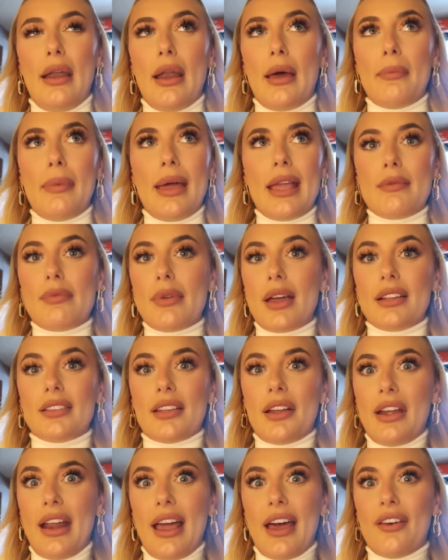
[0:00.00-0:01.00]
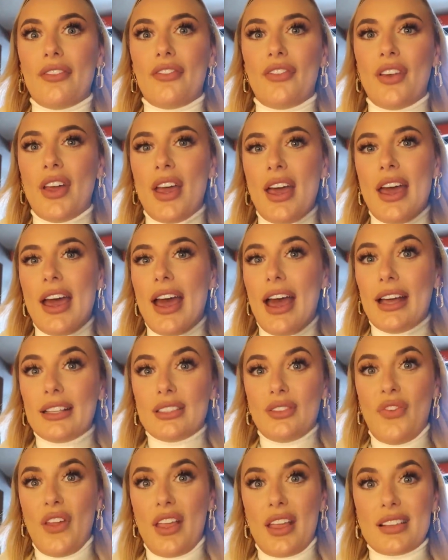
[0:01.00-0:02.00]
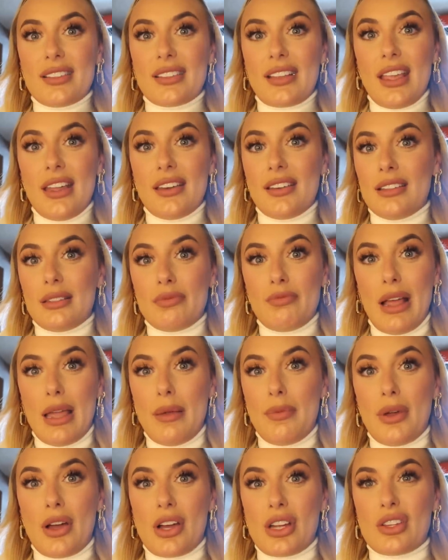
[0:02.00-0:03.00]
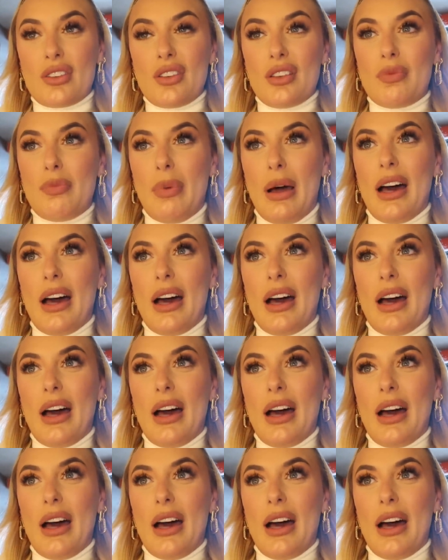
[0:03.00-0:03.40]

And maybe I don't have as thick a skin as maybe I should,